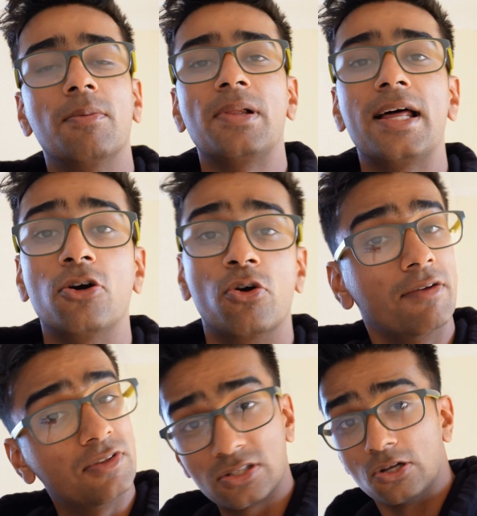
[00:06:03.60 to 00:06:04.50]
the planet or
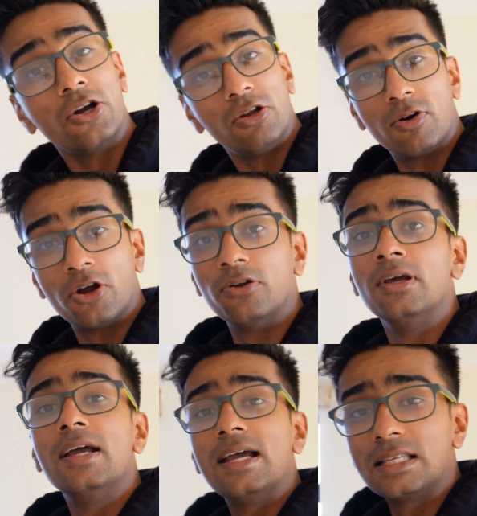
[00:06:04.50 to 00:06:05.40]
even start your own,
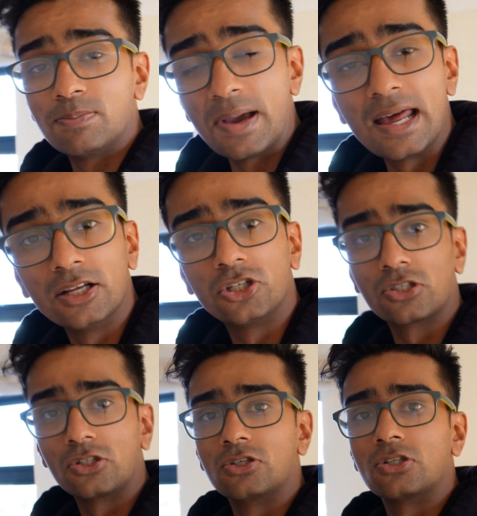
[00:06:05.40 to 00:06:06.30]
it's better
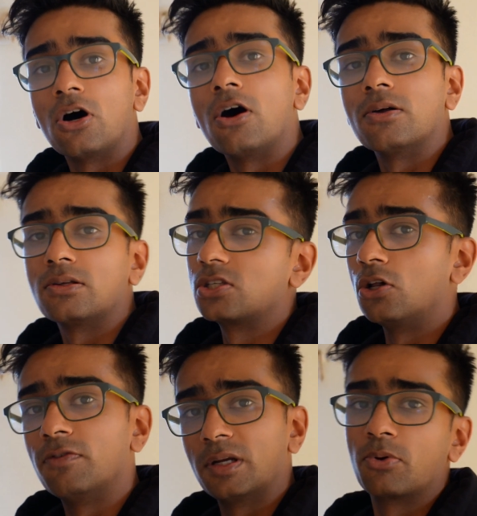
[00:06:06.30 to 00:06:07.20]
just to start
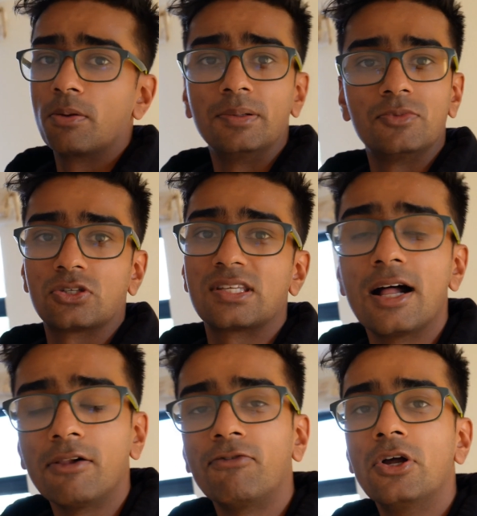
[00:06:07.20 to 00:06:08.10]
solving problems
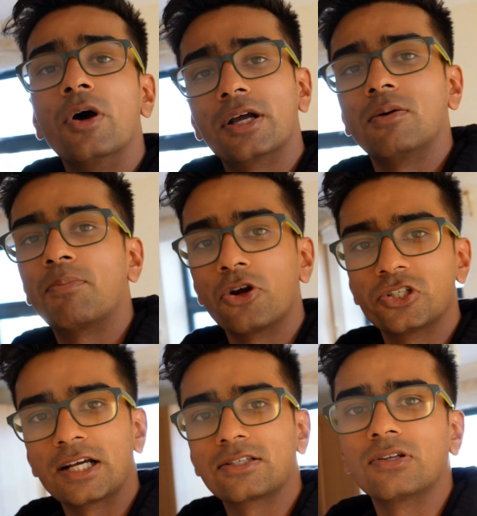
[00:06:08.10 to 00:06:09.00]
yourself, working on
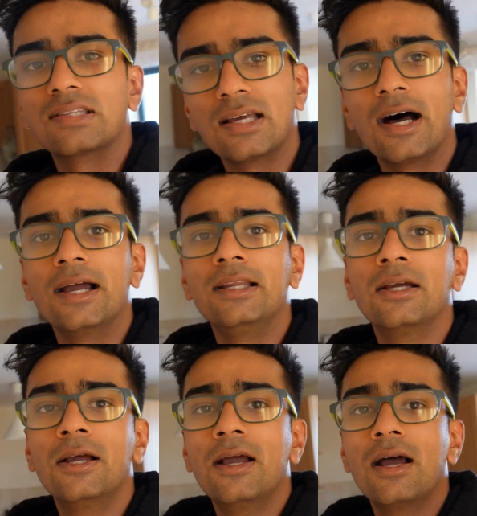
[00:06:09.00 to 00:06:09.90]
projects on the side,
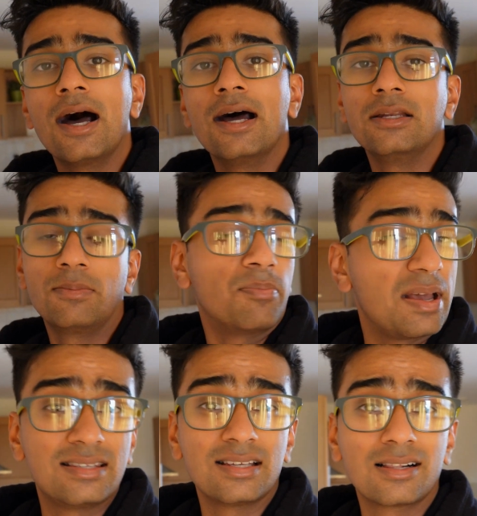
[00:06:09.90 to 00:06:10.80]
and
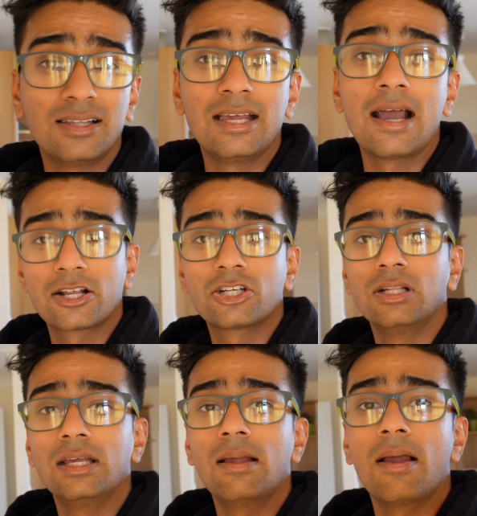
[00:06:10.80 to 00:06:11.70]
basically
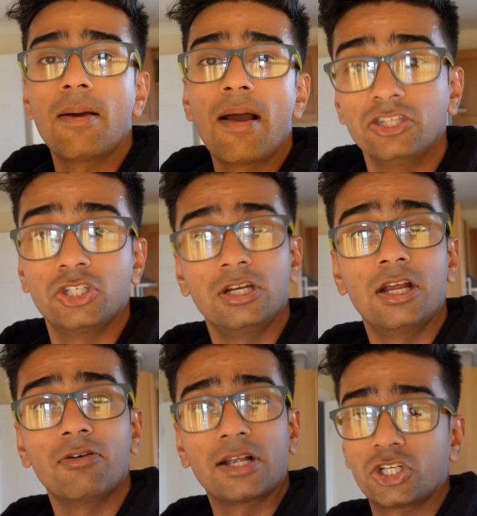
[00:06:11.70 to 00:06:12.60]
actually
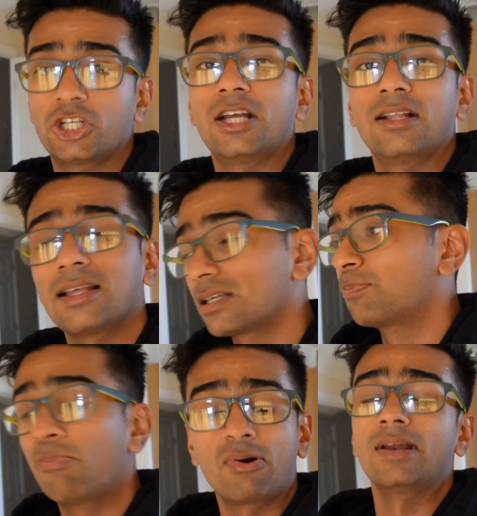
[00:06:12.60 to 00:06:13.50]
engineering shit. That's
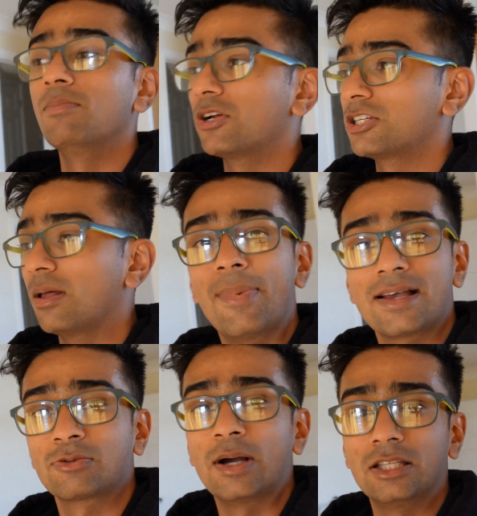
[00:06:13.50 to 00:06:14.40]
pretty much the
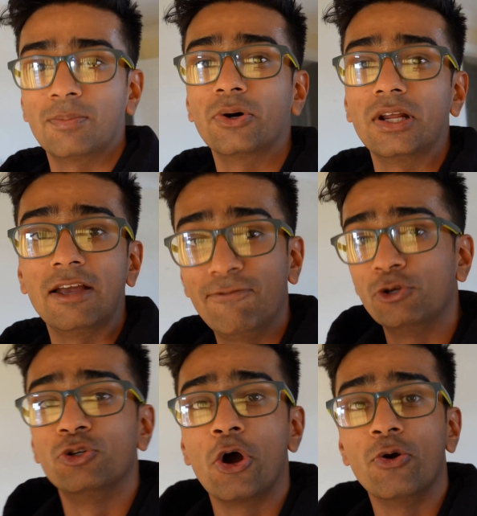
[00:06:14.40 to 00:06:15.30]
best way to put it. If
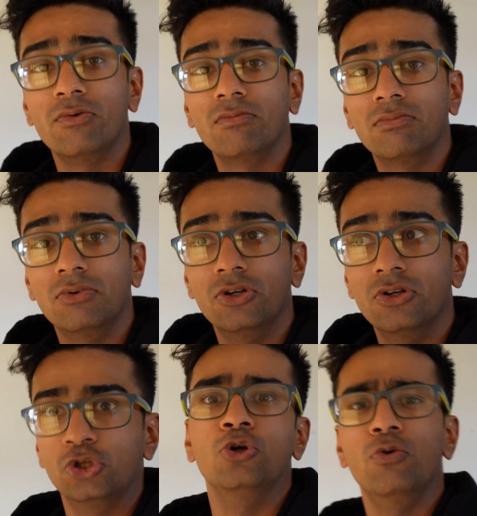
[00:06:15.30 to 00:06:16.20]
you don't
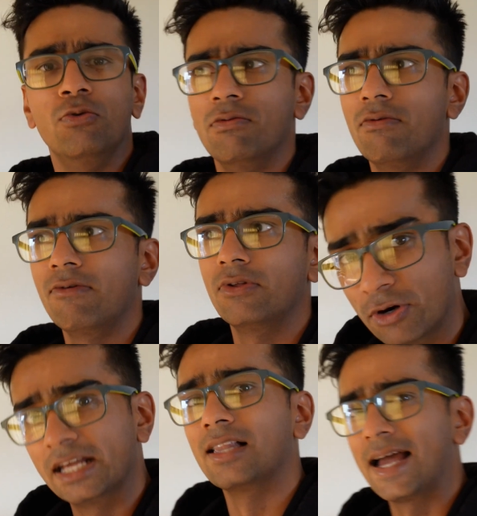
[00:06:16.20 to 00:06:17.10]
do
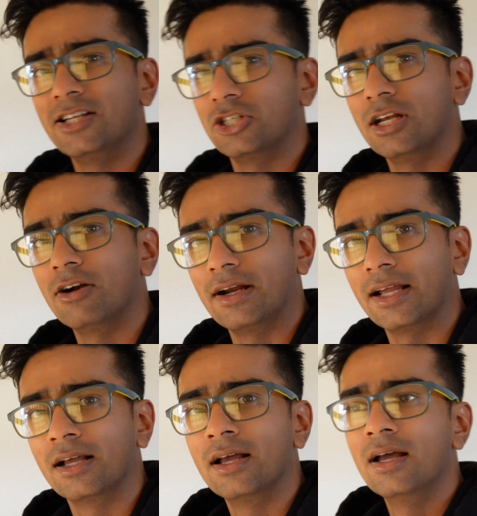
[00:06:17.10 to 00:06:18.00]
real
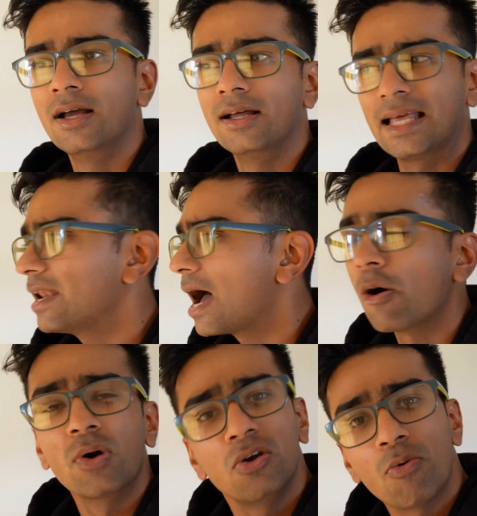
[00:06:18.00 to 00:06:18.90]
engineering, then
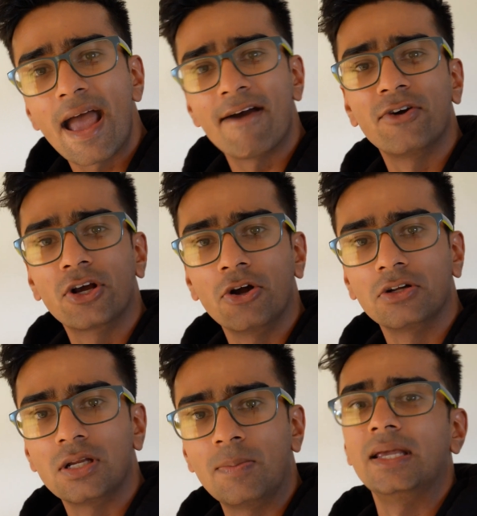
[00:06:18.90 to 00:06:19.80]
how are you ever
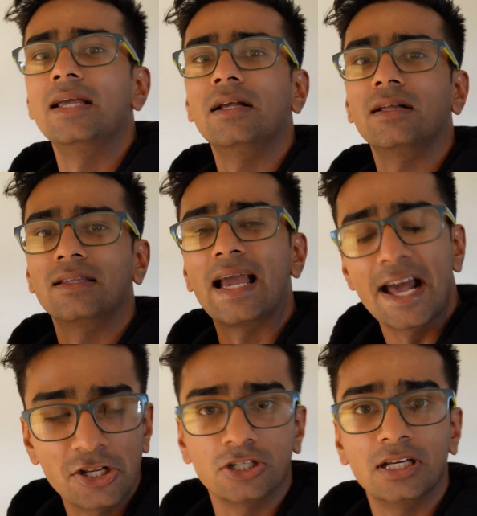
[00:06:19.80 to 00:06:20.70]
going to be the
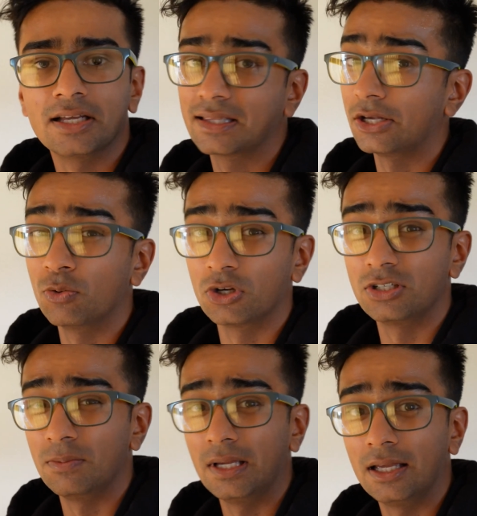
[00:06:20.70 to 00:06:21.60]
engineer that you want
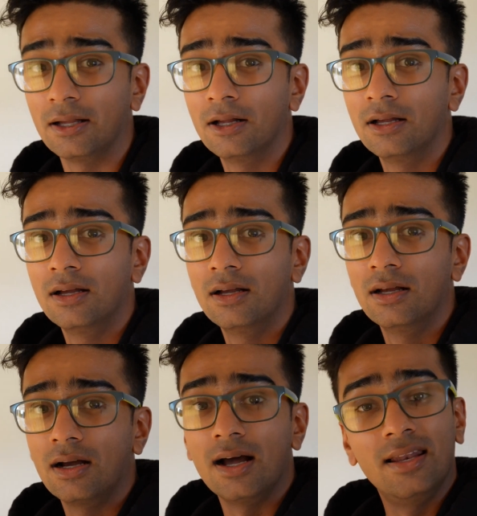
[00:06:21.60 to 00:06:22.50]
to be?
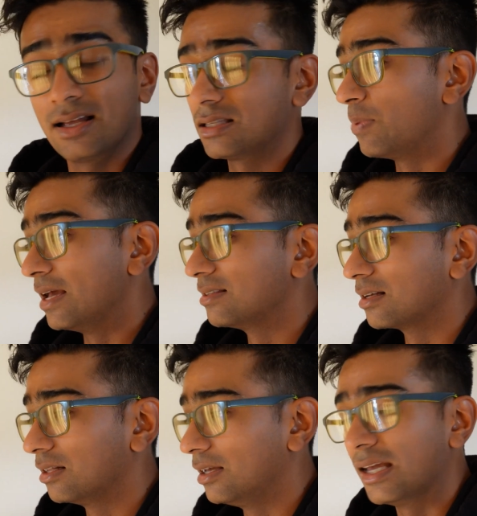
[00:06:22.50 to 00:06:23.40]
And that's
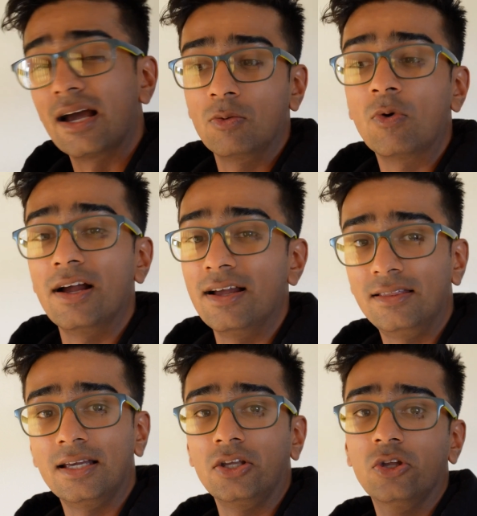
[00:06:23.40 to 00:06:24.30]
basically, yeah, why I
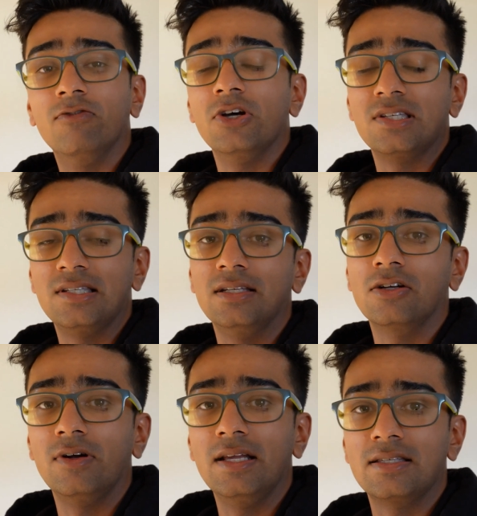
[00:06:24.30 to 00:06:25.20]
think university
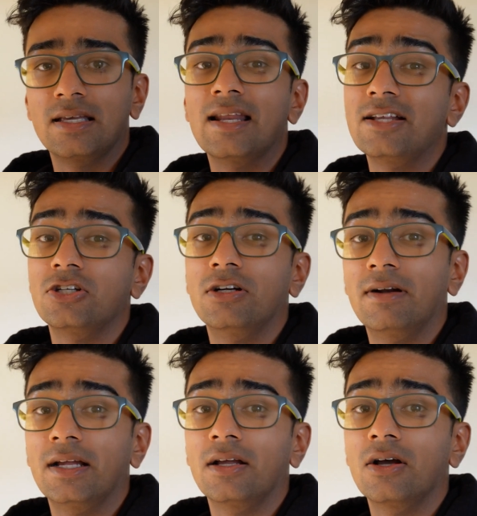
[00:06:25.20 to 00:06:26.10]
degrees in
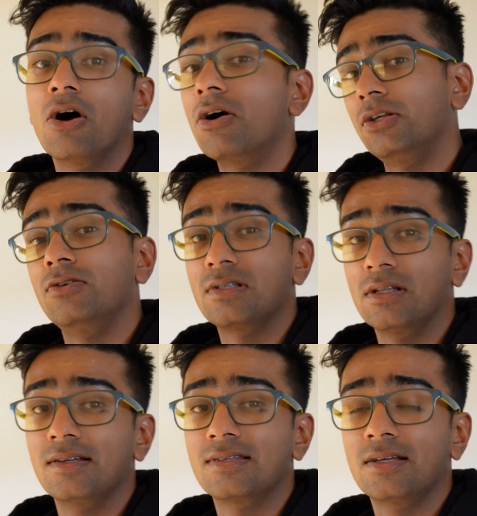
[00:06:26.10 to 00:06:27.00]
engineering are
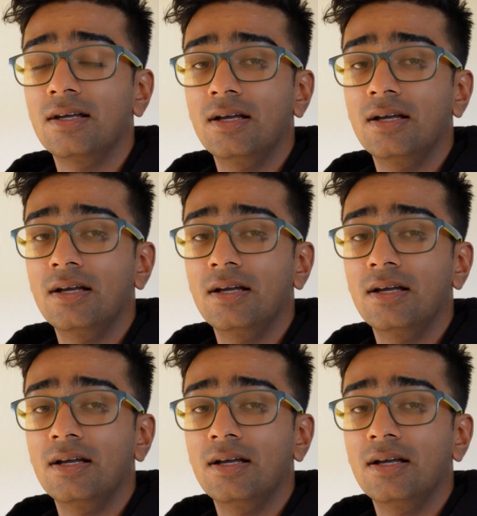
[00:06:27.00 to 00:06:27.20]
useless.